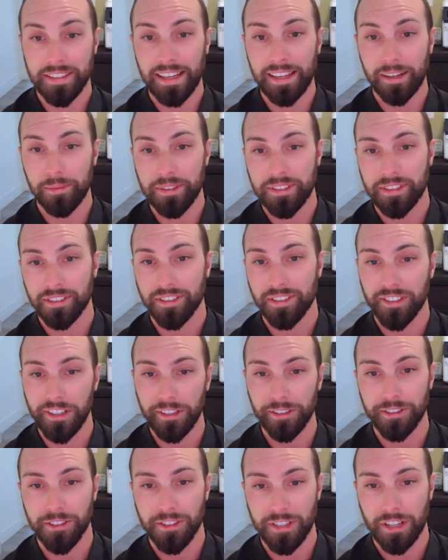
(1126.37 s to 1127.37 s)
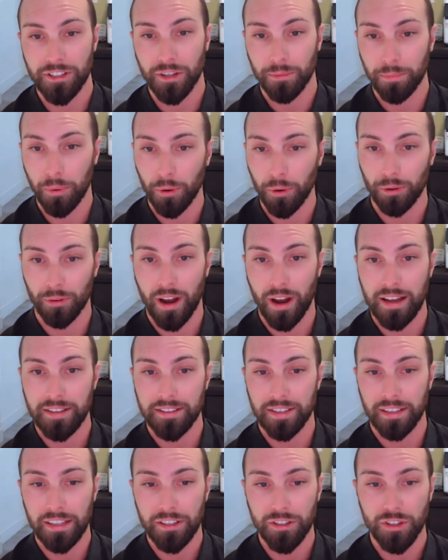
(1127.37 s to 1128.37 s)
cannabis is still such a
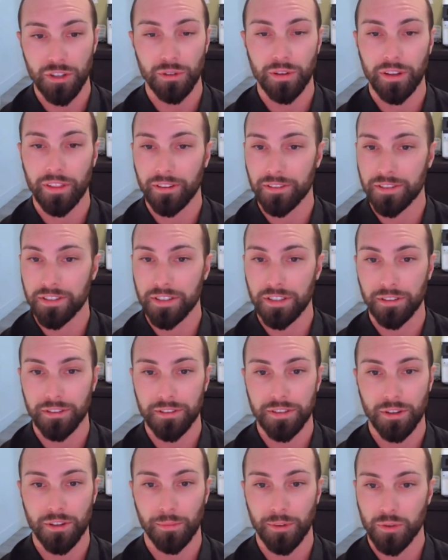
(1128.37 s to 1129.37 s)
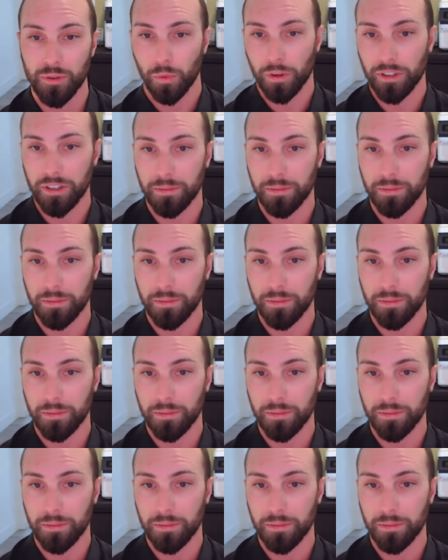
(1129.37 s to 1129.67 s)
polarizing issue and there's still so much work